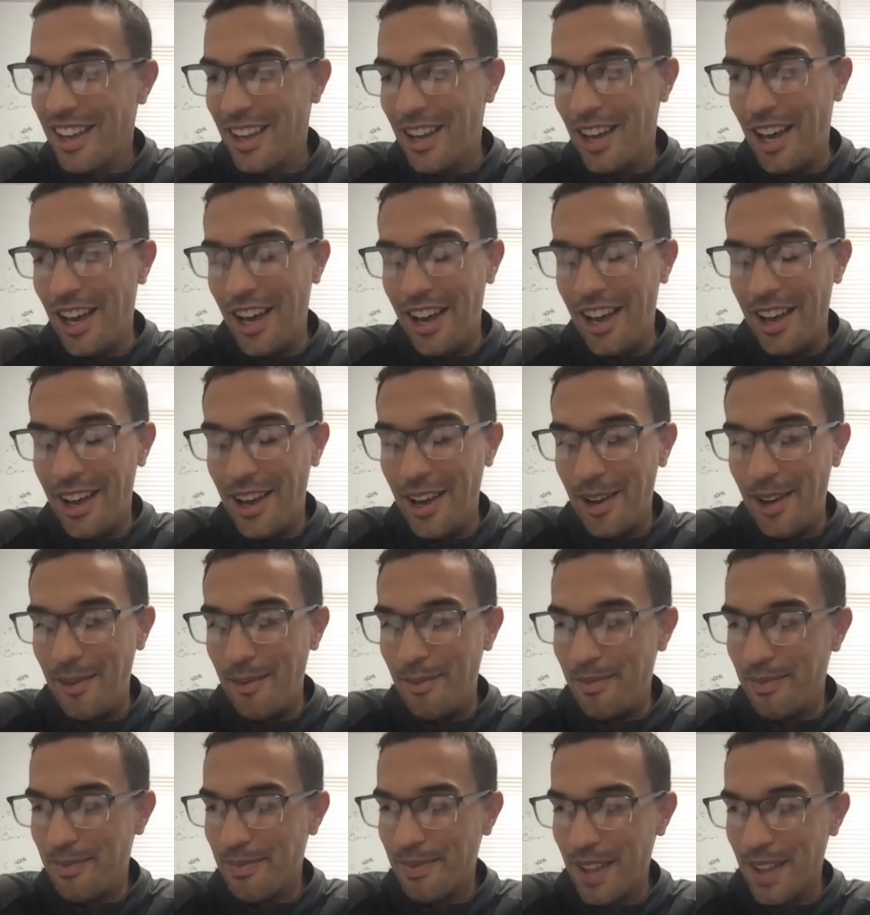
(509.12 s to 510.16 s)
a,
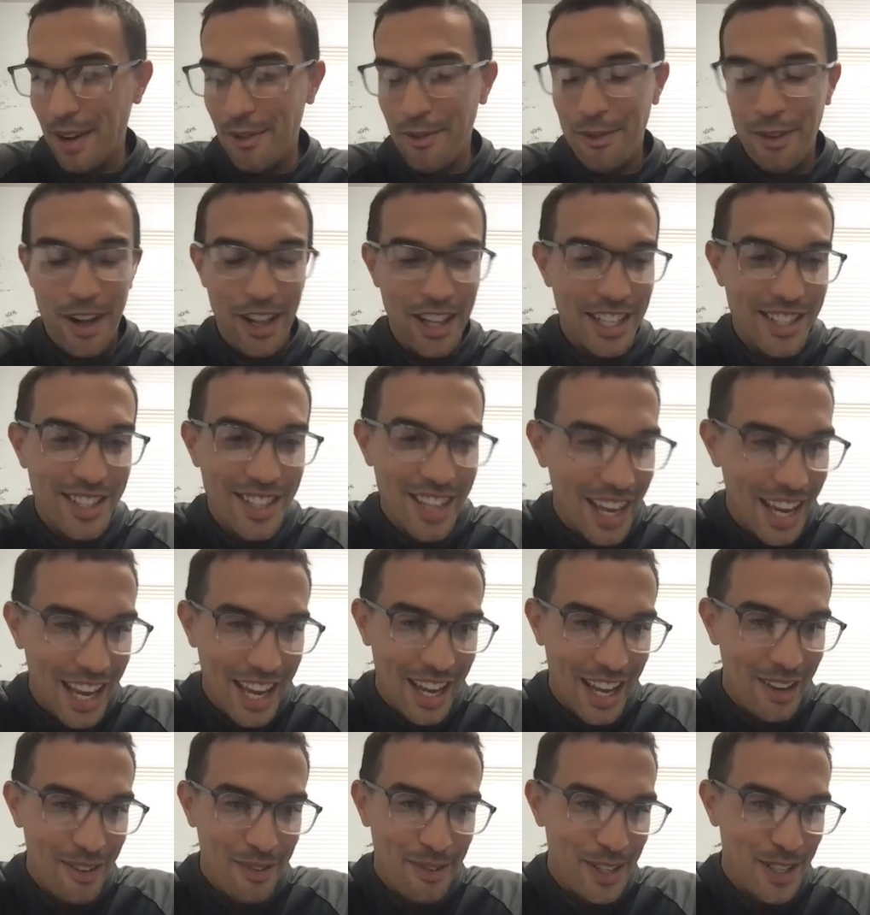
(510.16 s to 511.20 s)
um, a
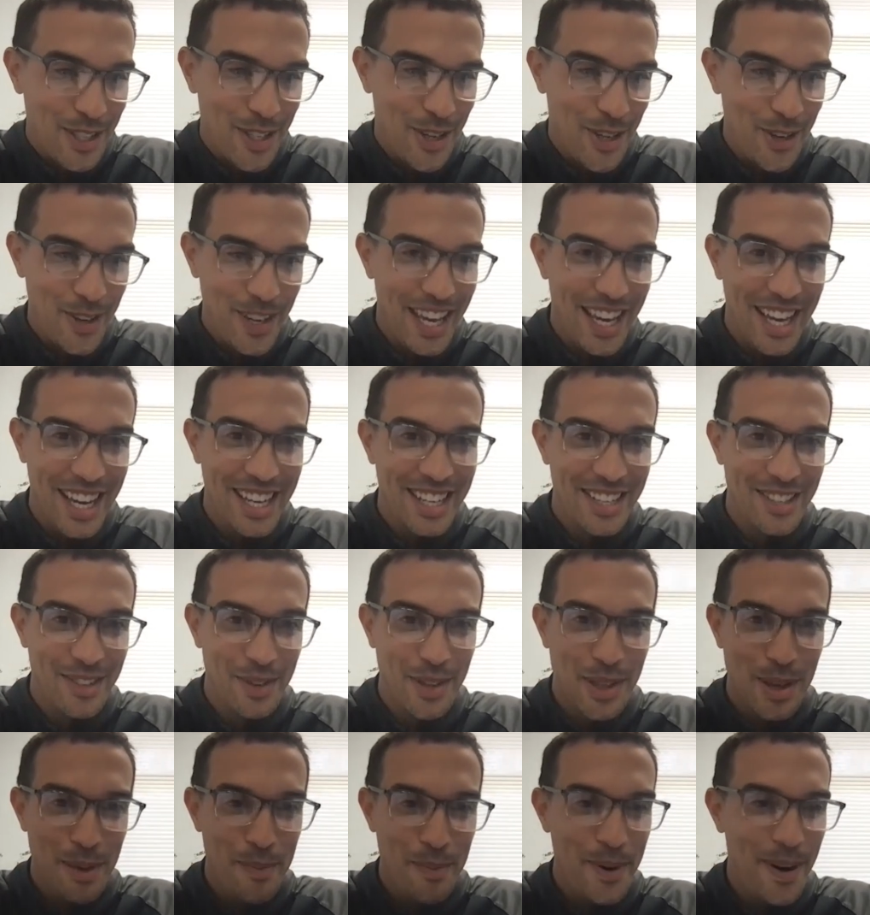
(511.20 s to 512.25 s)
volunteer for two years
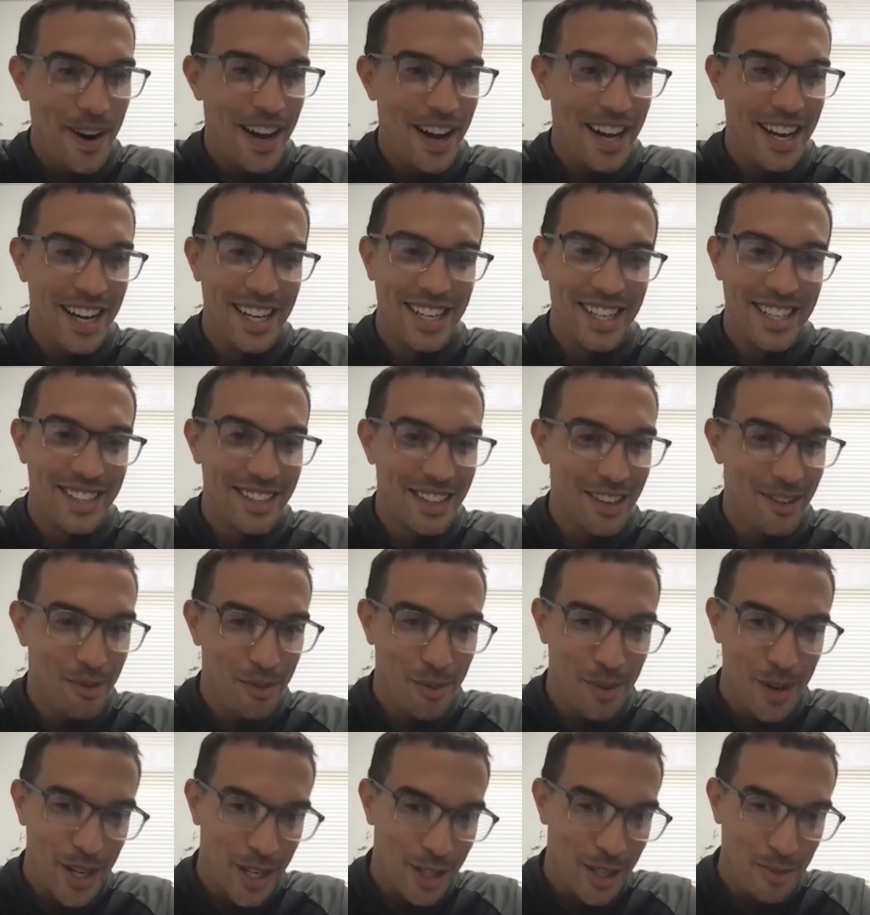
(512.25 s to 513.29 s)
with the Pride. I've
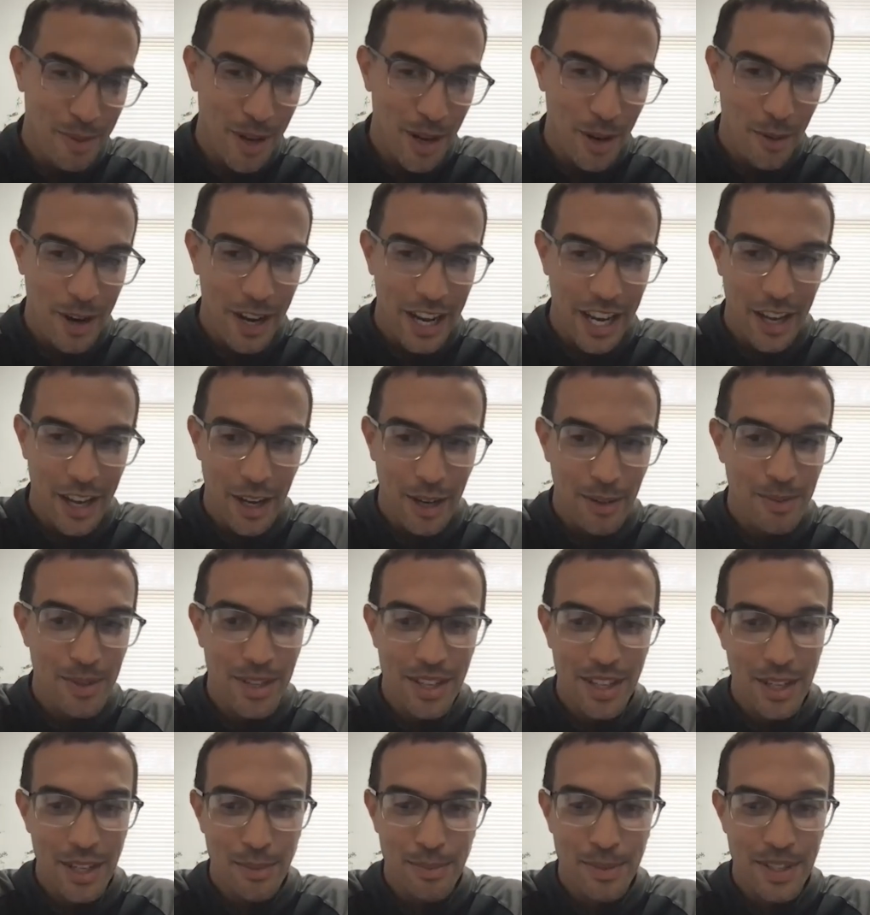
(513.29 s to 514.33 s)
worked my way up
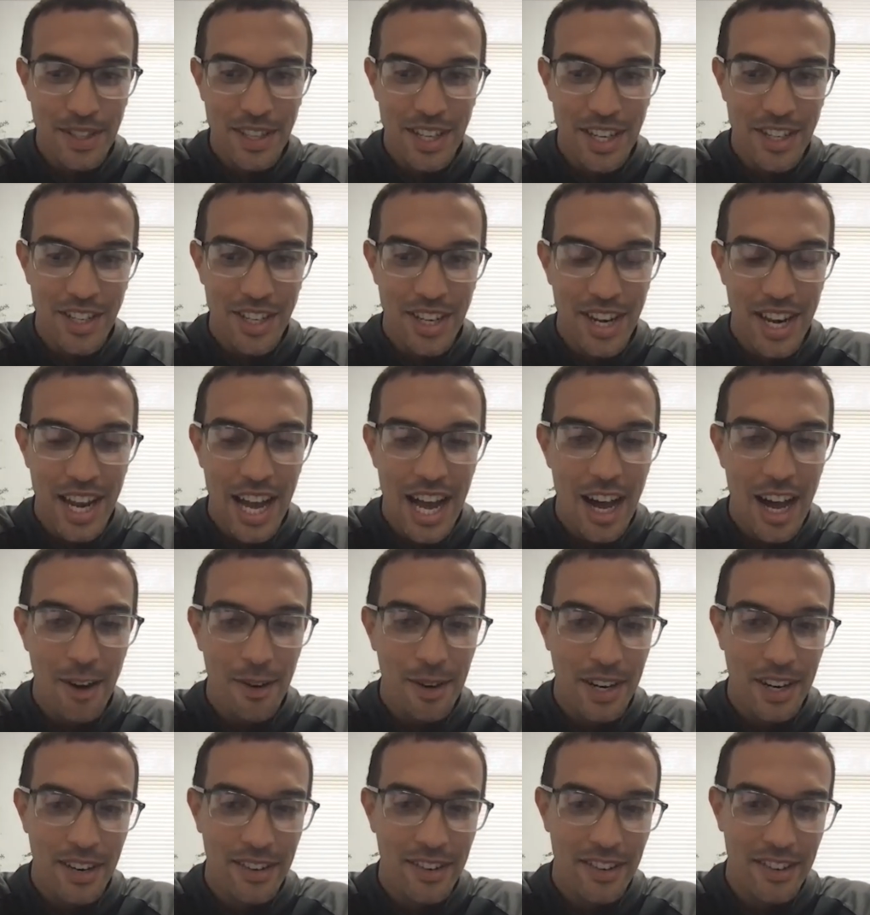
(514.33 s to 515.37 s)
to this position now.
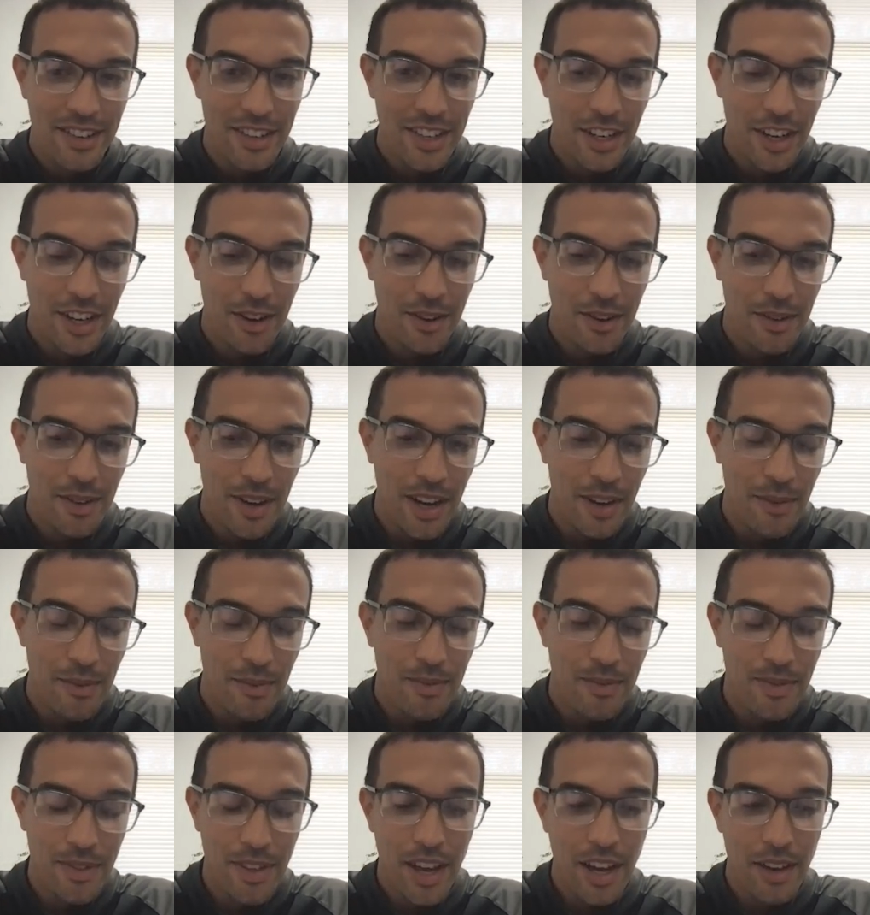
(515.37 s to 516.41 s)
And, you know,
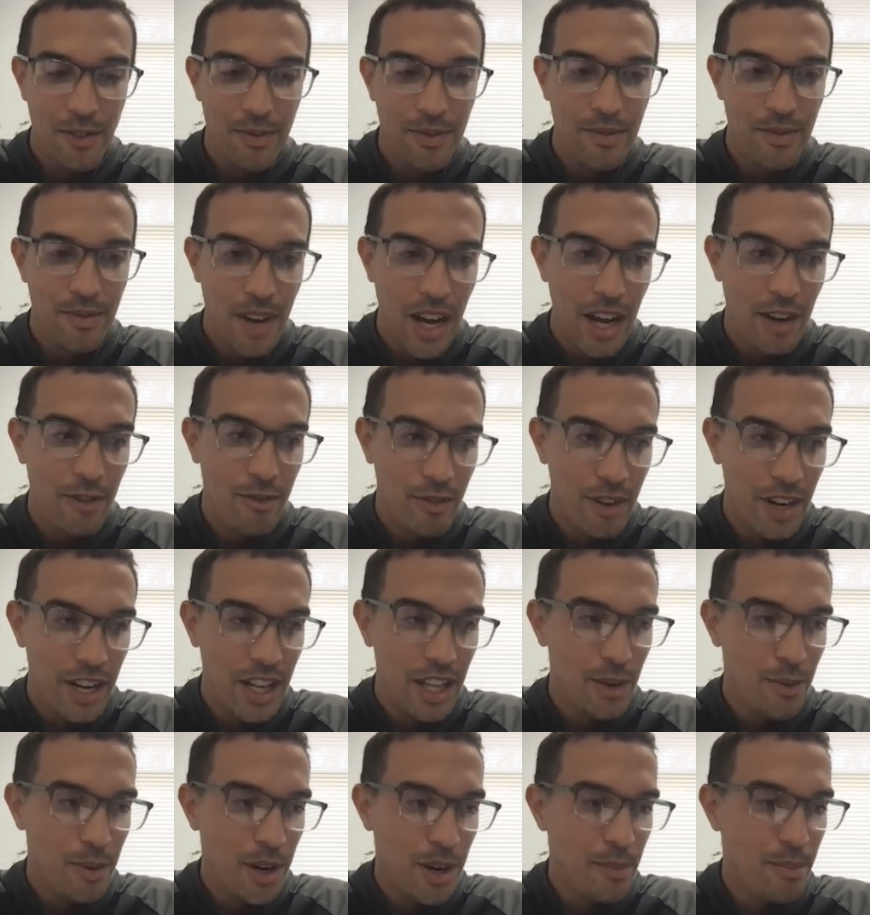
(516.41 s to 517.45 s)
I, I, I
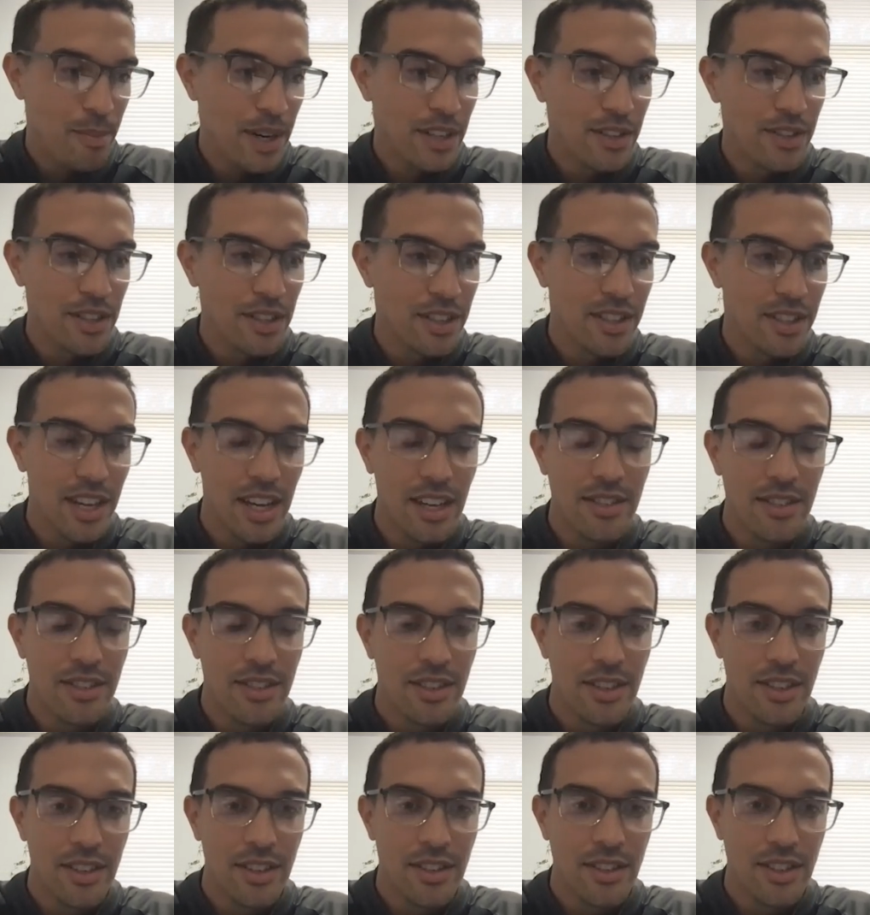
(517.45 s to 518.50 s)
really want to bring success
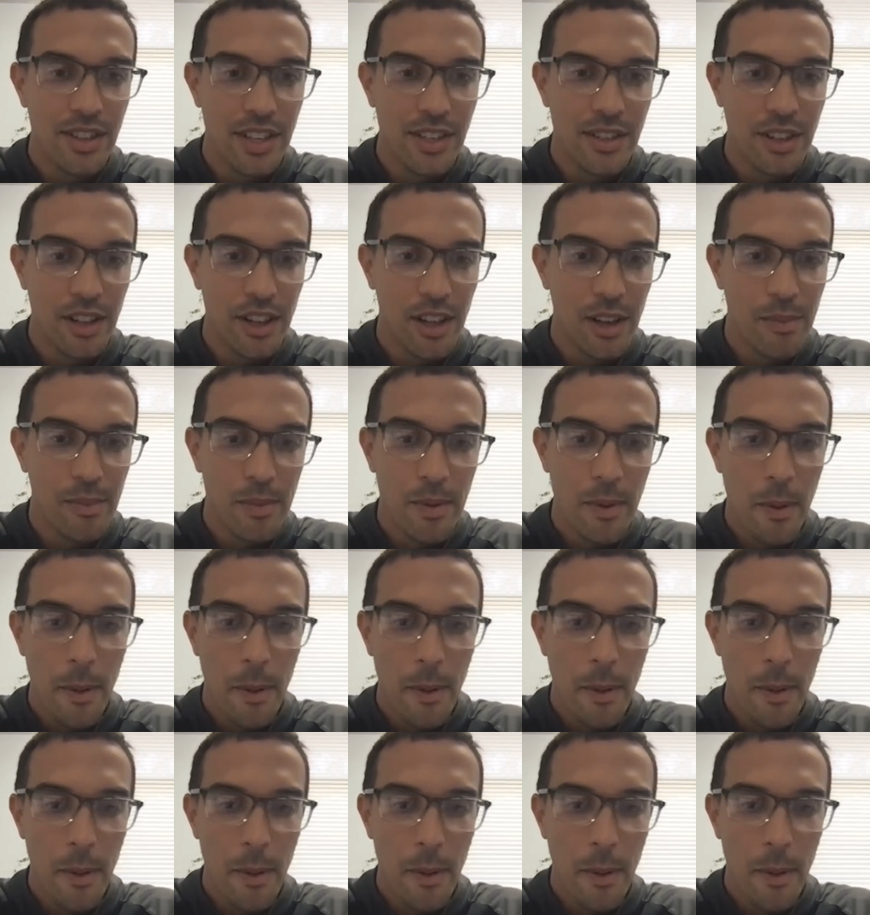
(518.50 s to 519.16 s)
to, to this club